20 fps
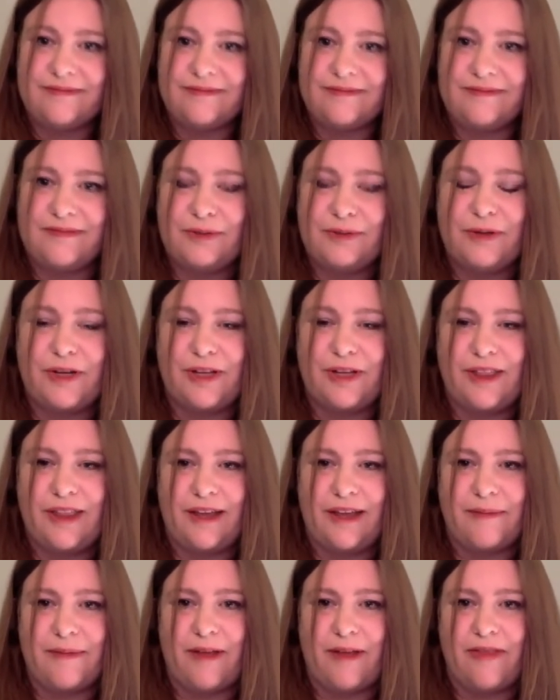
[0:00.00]
What do you
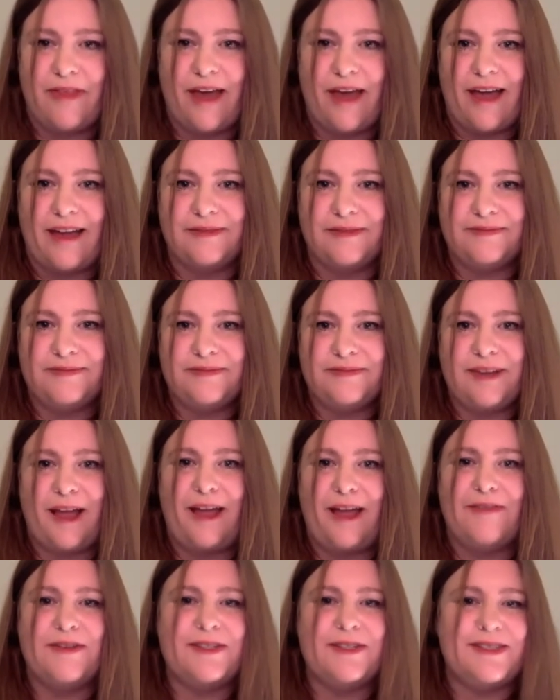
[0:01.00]
think about that? I
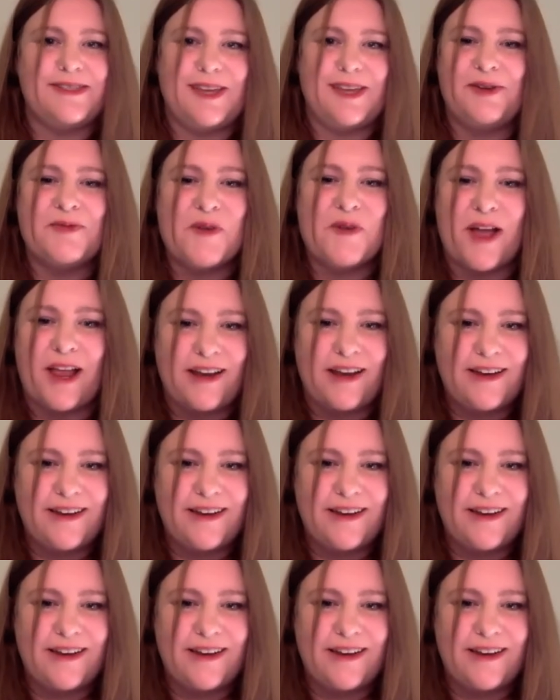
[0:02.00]
haven't seen one.